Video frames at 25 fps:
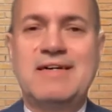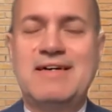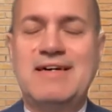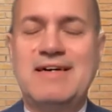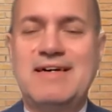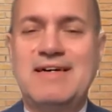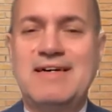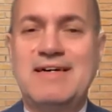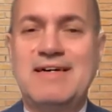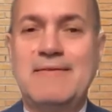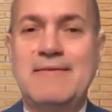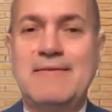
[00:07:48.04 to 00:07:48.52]

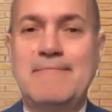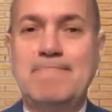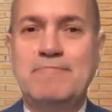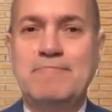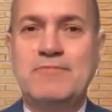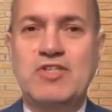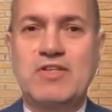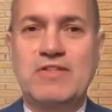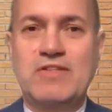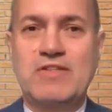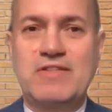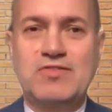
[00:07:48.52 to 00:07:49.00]

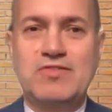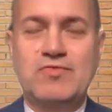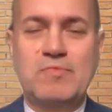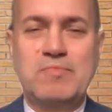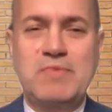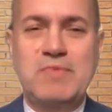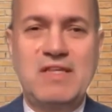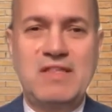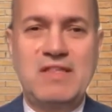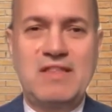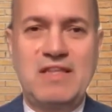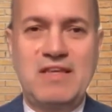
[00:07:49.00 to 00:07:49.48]
So this would
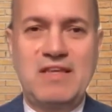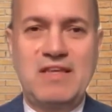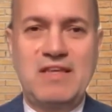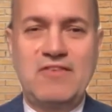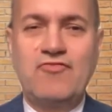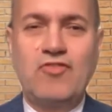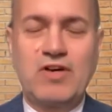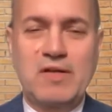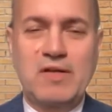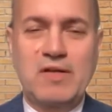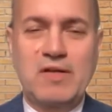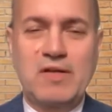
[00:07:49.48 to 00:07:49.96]
be the
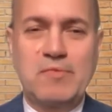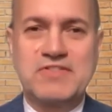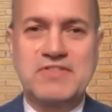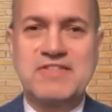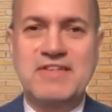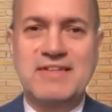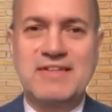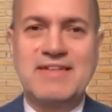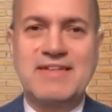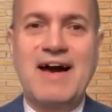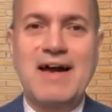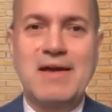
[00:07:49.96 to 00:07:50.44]

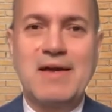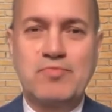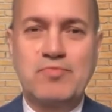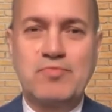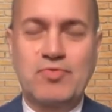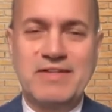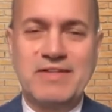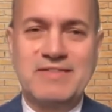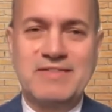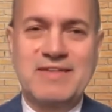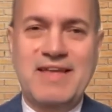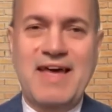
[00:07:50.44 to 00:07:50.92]
40%
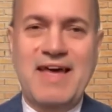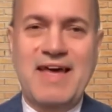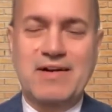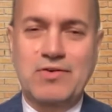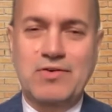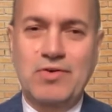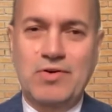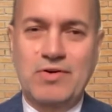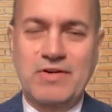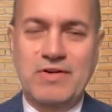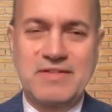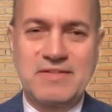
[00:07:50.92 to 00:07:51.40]
hybrid
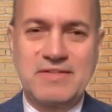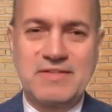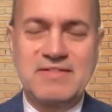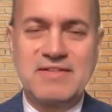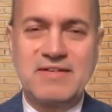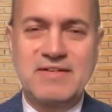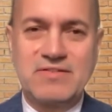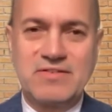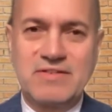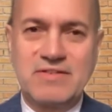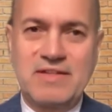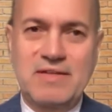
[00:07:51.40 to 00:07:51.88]
category in the
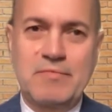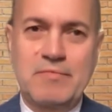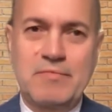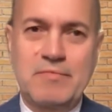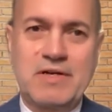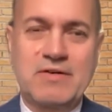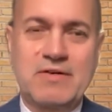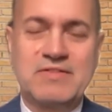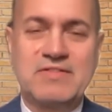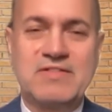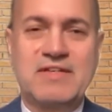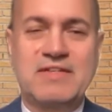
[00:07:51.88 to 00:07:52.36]
center that
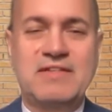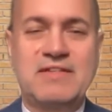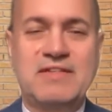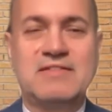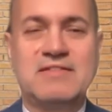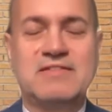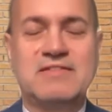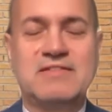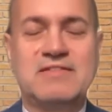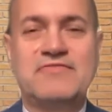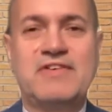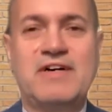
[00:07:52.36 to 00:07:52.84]
Barron's
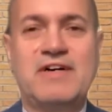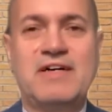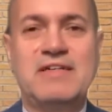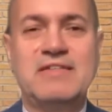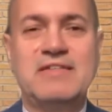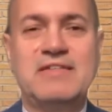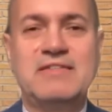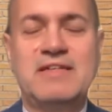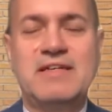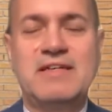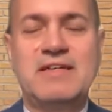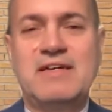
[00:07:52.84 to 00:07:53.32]

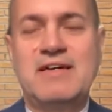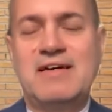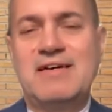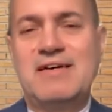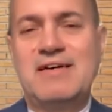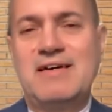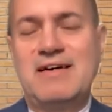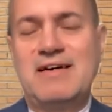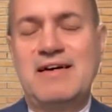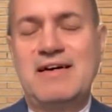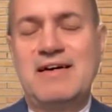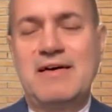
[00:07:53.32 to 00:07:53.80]
identified.
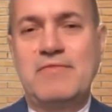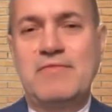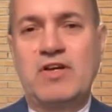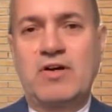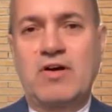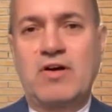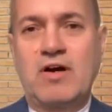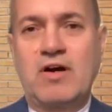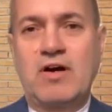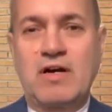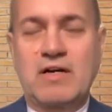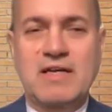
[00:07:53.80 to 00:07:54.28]

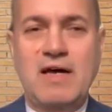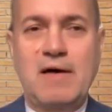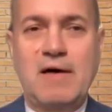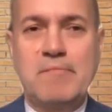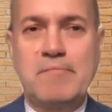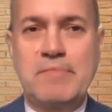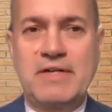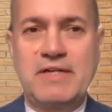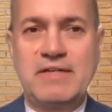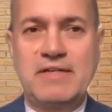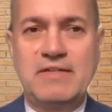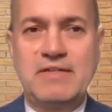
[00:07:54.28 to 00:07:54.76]
There are
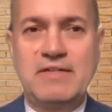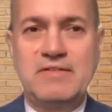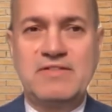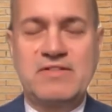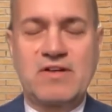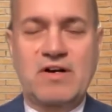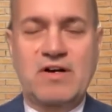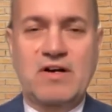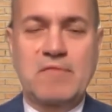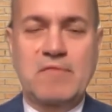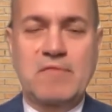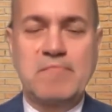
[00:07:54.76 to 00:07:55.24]
companies
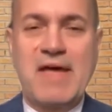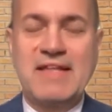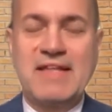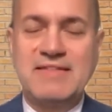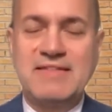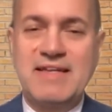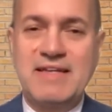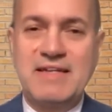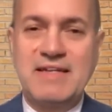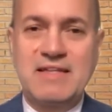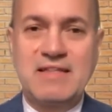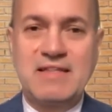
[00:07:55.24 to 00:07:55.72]
that are
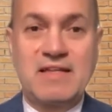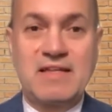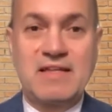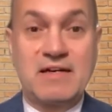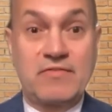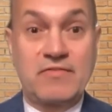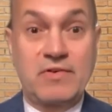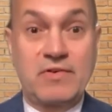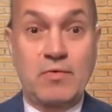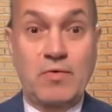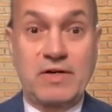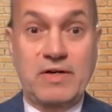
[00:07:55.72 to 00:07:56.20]
mandated that
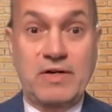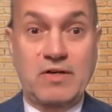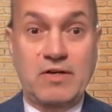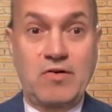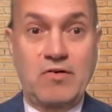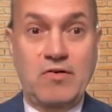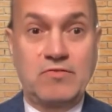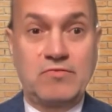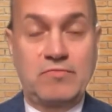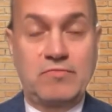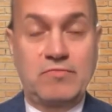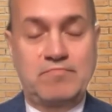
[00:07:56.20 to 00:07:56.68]
everyone
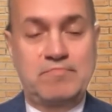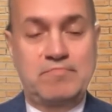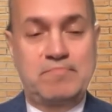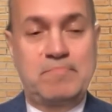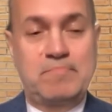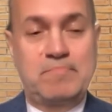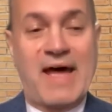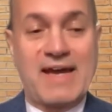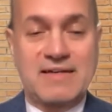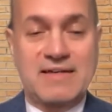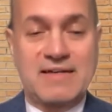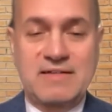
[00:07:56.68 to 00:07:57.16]
go
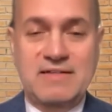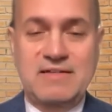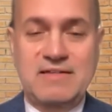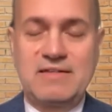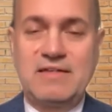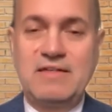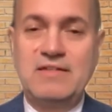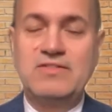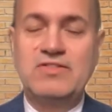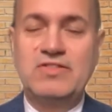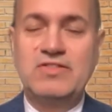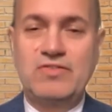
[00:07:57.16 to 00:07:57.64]
back
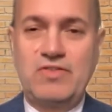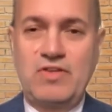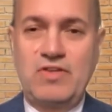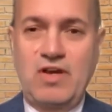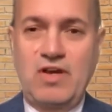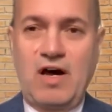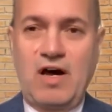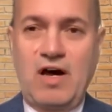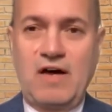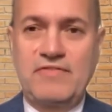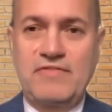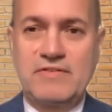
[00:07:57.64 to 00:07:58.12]
into the
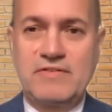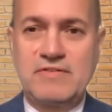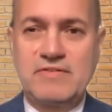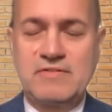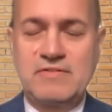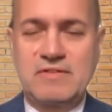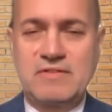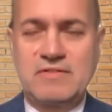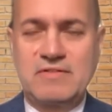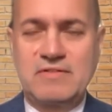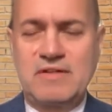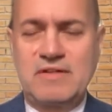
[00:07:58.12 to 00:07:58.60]

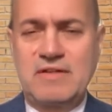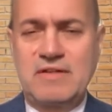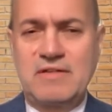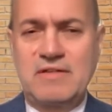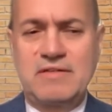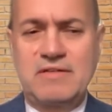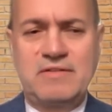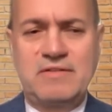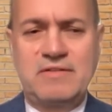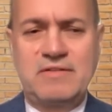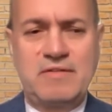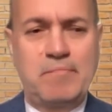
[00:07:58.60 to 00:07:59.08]
office, and
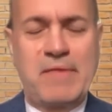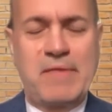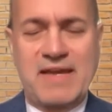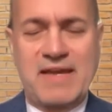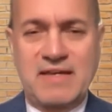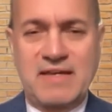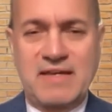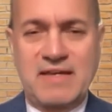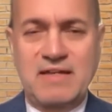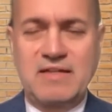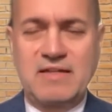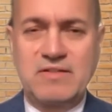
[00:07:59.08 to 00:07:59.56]
the
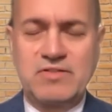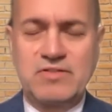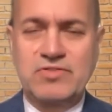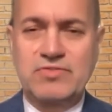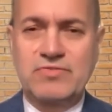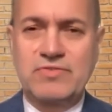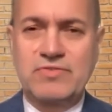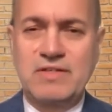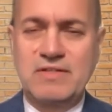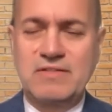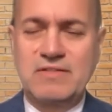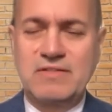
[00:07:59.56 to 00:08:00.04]
banking
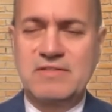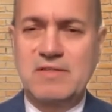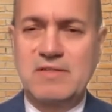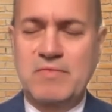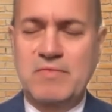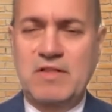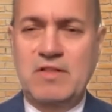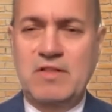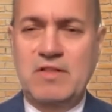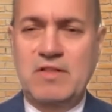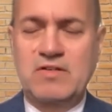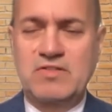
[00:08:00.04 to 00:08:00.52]
industry and some
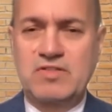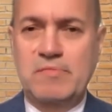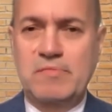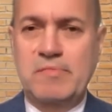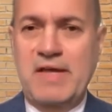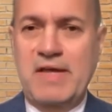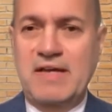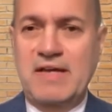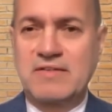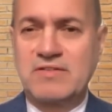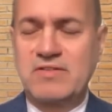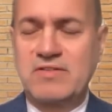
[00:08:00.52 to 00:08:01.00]
of the larger
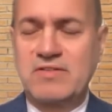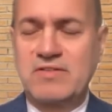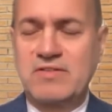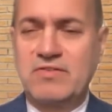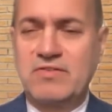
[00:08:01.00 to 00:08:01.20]
banks in New